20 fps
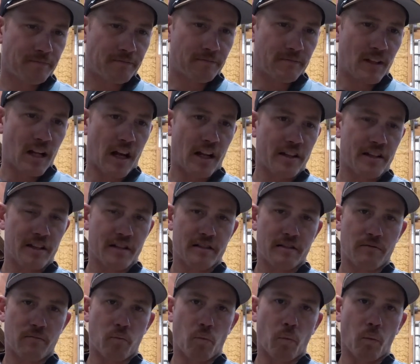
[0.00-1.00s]
not just
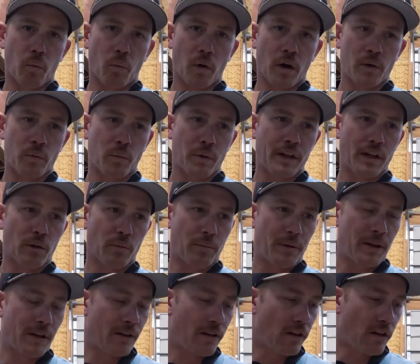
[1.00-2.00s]
one wheel
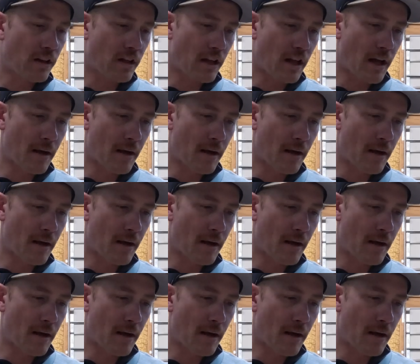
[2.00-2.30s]
peel.